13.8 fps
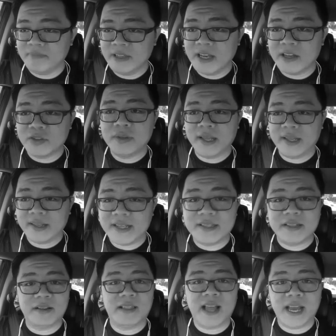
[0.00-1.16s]
Yeah. So that's
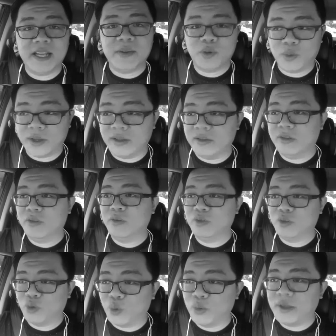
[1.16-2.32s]
the lie number
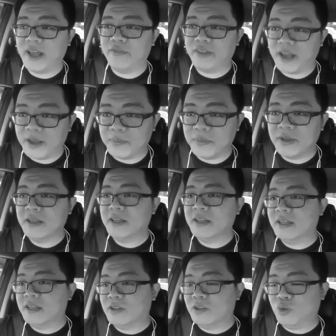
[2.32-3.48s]
1. Don't have time.
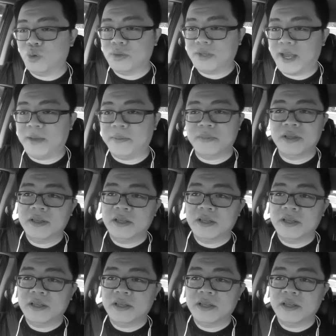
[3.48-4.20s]
No time.